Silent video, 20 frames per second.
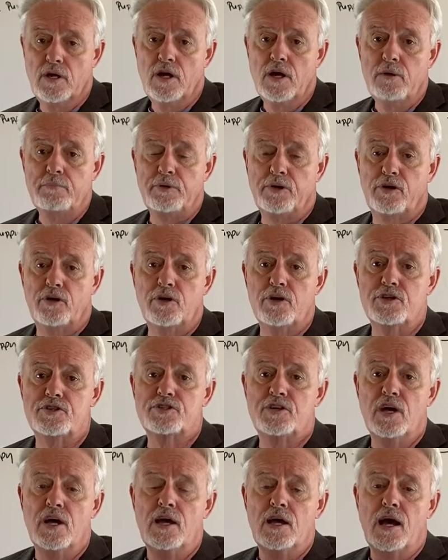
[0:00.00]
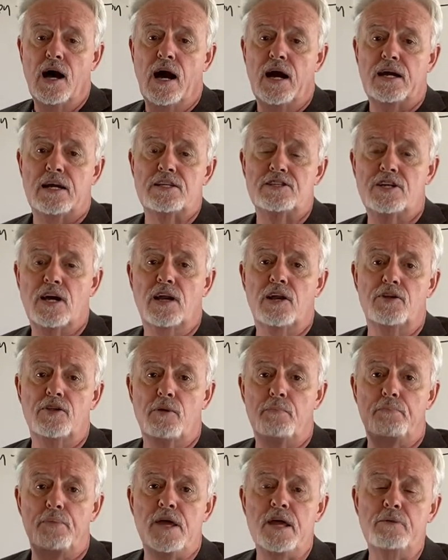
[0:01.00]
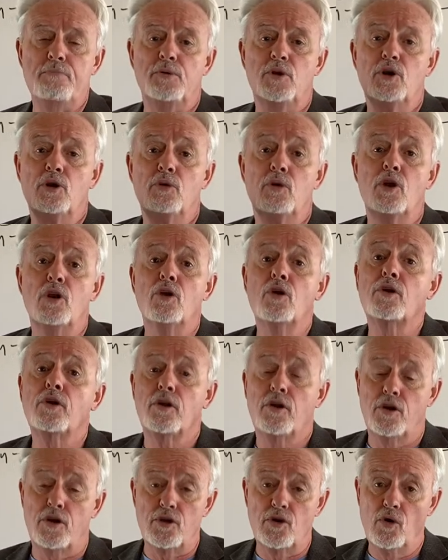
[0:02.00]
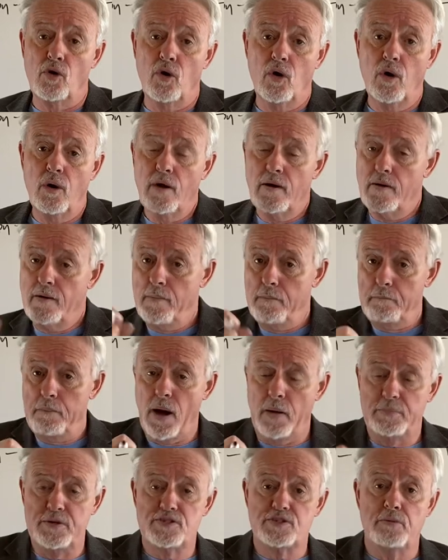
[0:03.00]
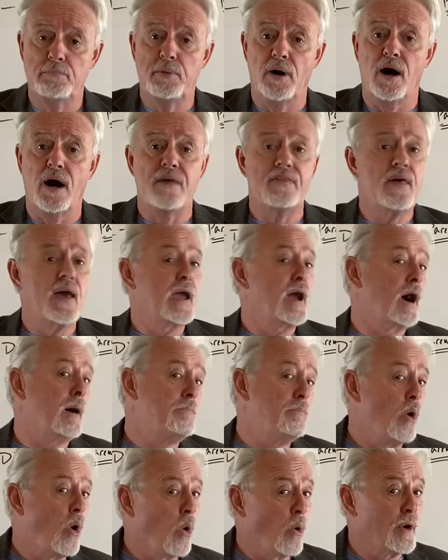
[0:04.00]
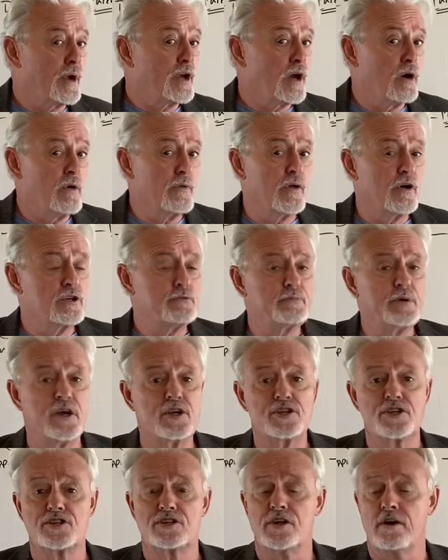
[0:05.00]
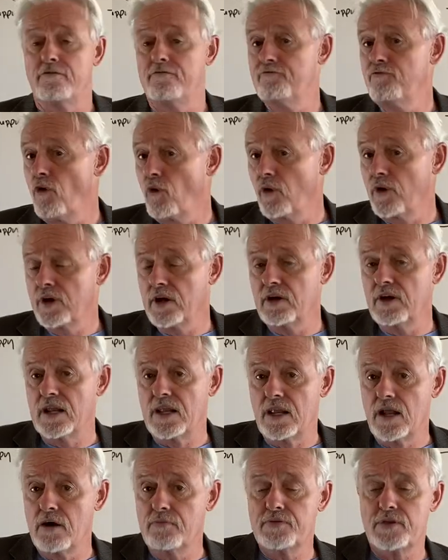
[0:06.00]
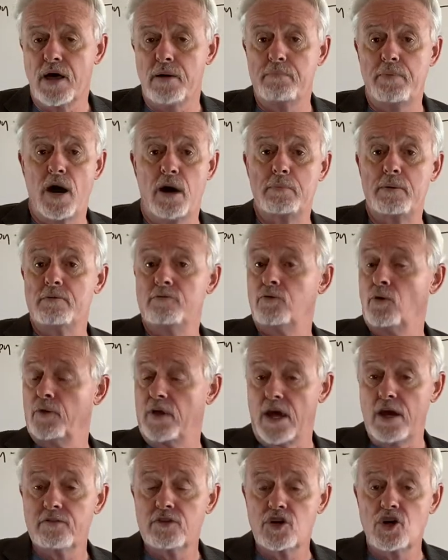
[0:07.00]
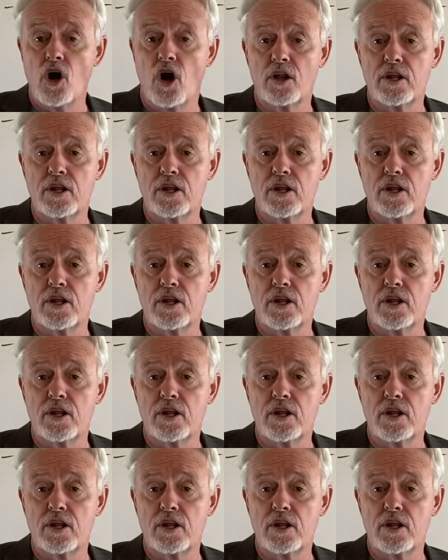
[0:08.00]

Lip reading: Because I can tell you that people who are looking at your puppies to buy, they are poring over those pictures, they're falling in love with that puppy before they ever got